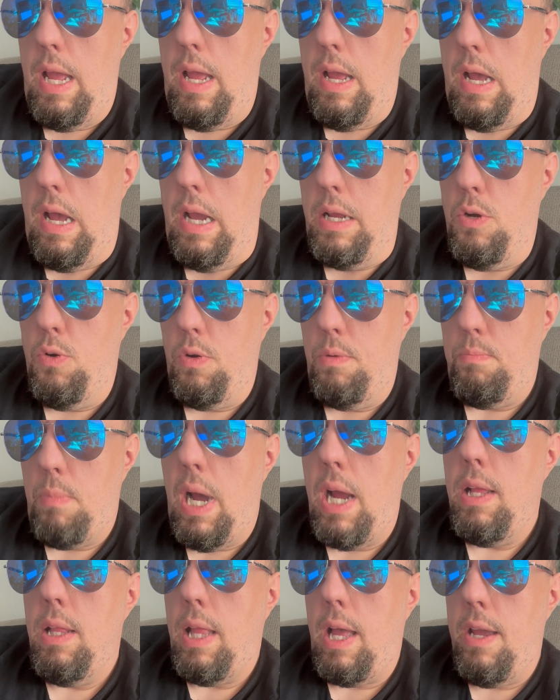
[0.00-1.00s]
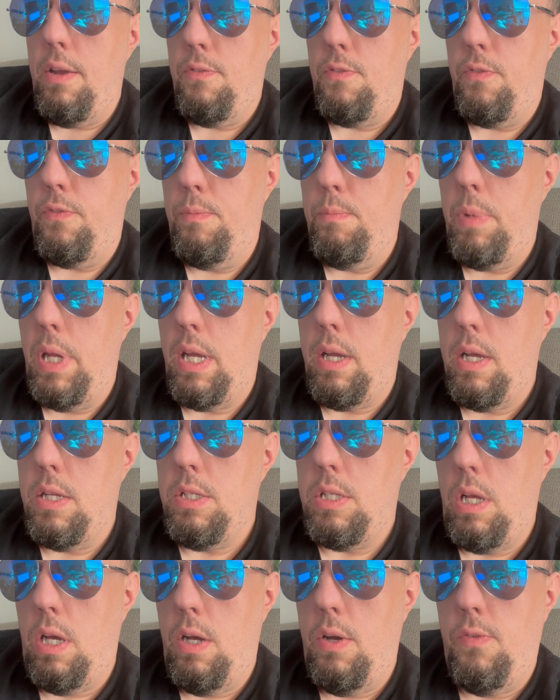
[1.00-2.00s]
I know in my life, because
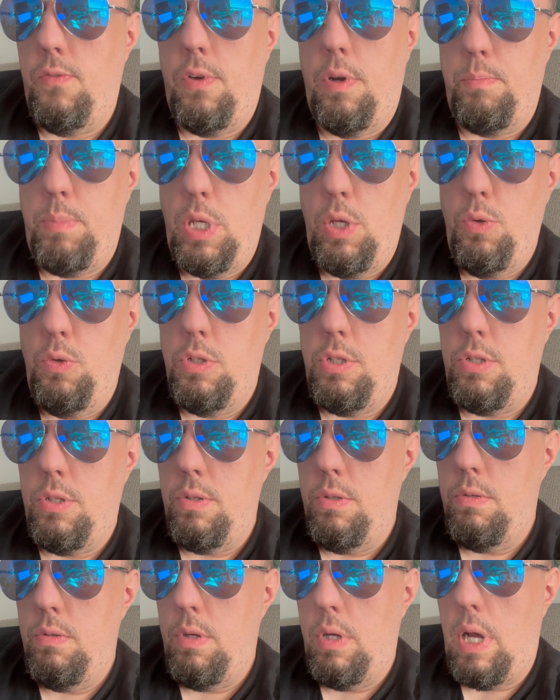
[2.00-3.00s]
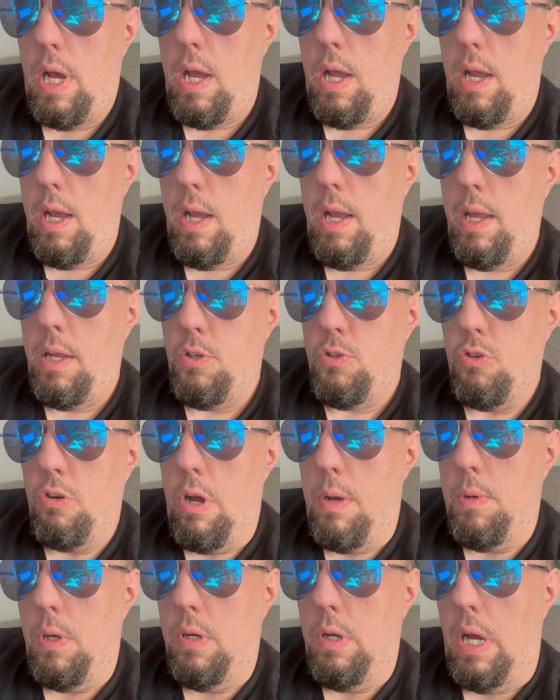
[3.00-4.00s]
of abuse and
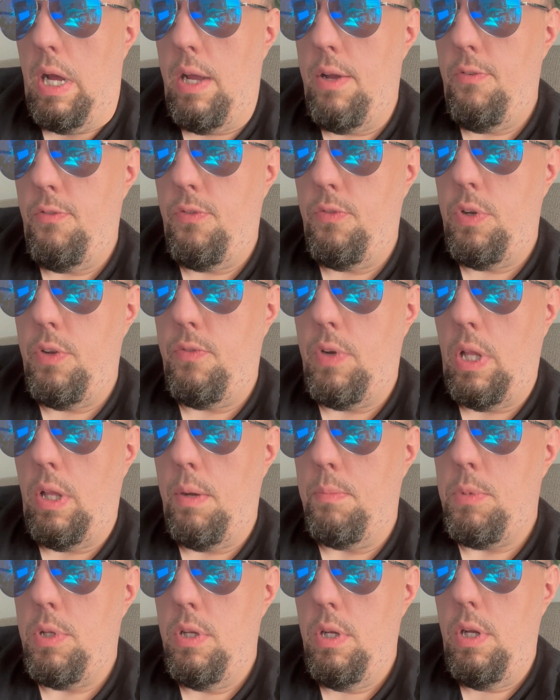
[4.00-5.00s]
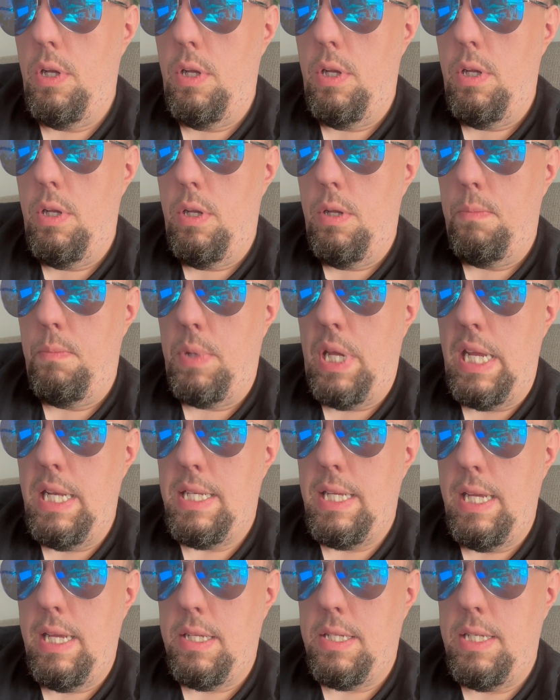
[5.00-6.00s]
trauma, I've developed
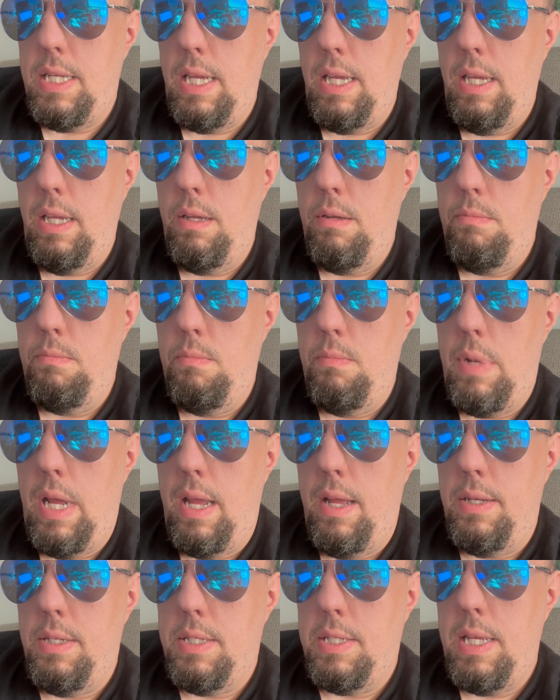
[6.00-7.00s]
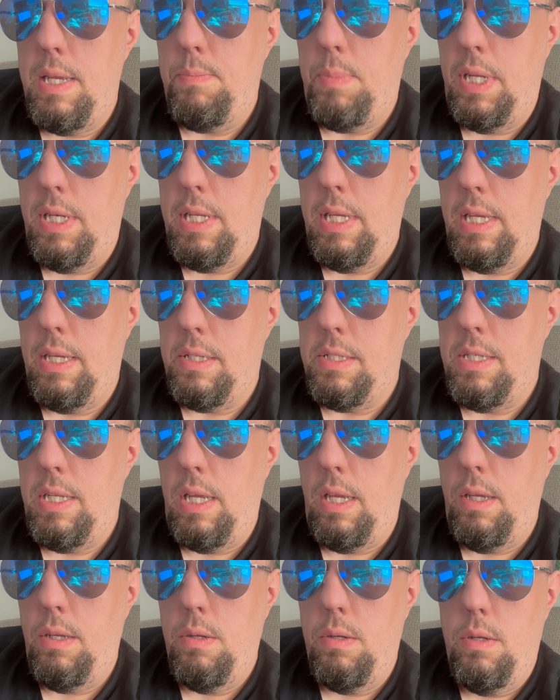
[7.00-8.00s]
PTSD and
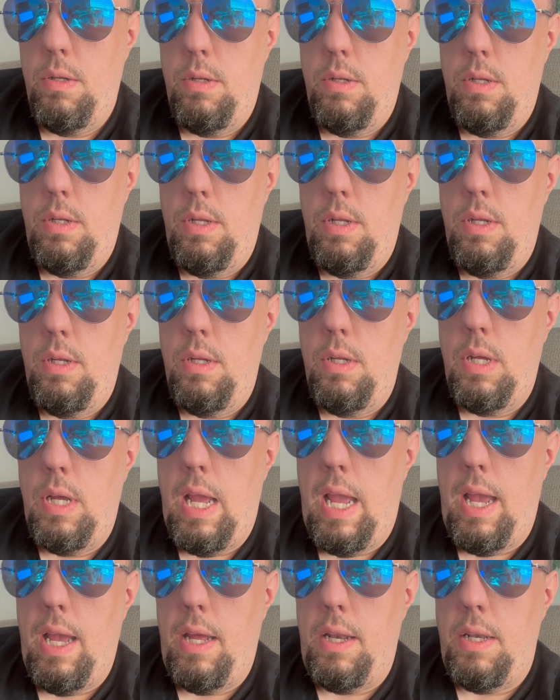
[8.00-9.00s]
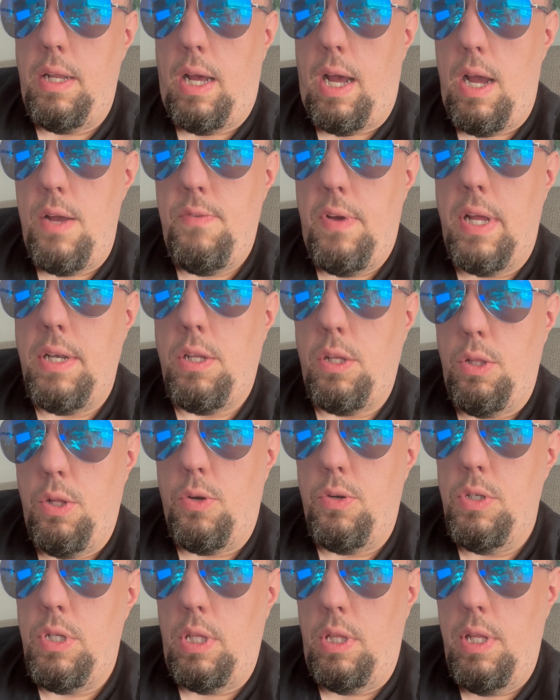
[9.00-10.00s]
CPTSD, and I've had to
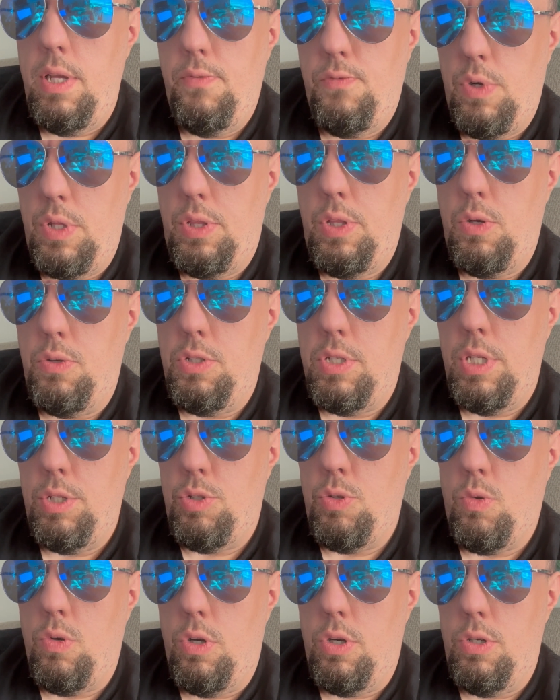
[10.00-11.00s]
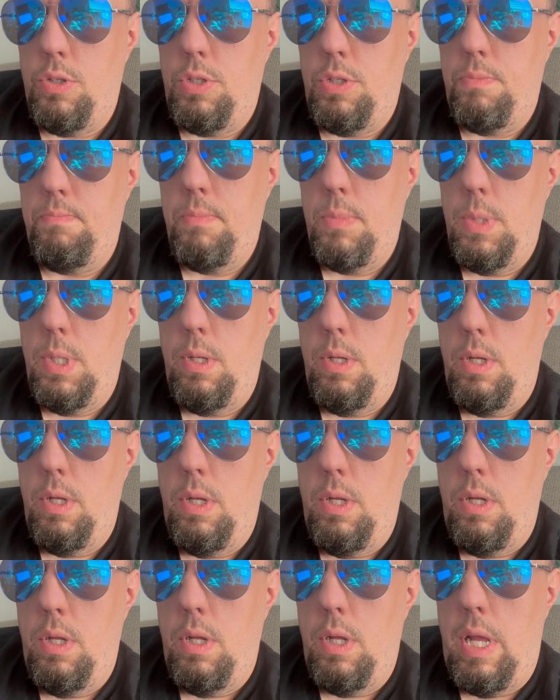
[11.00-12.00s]
learn to live with those disorders.
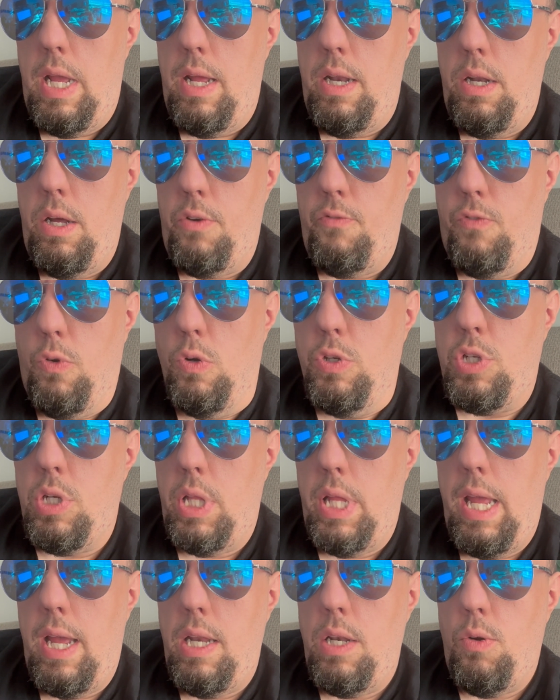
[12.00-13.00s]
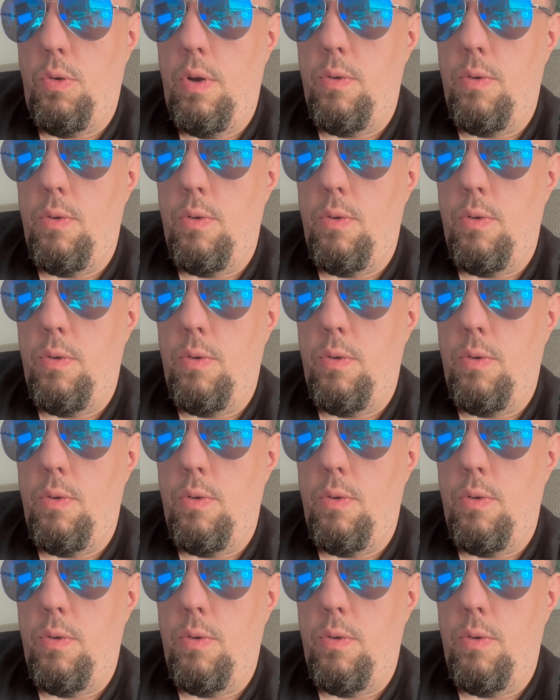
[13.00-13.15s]
And unfortunately, I don't